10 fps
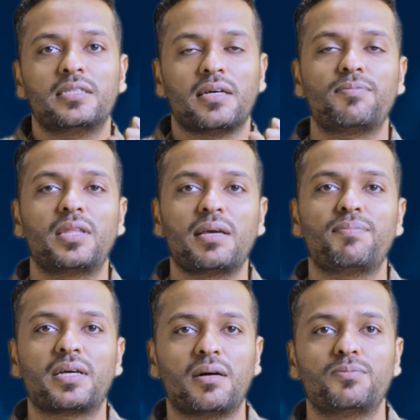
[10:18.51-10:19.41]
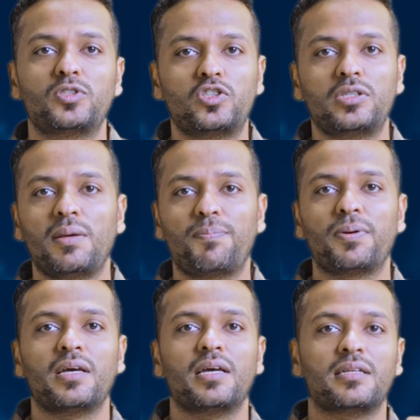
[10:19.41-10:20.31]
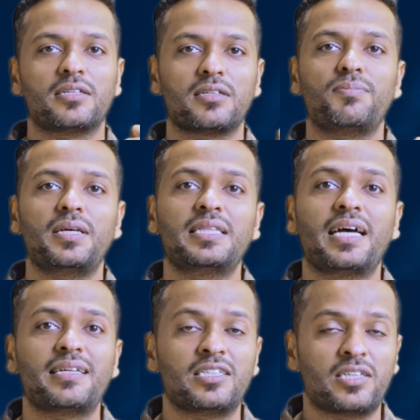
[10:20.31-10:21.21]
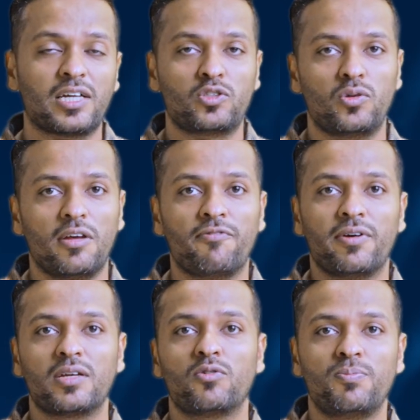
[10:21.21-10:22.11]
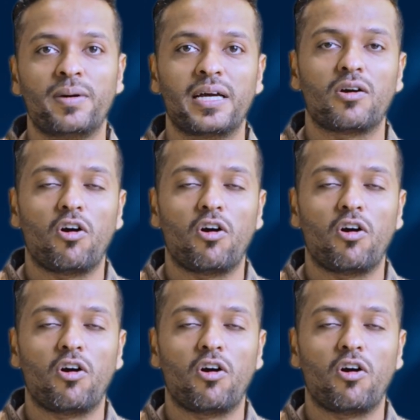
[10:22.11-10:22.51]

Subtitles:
Something becomes cheap doesn't mean that it's actually a very good buy.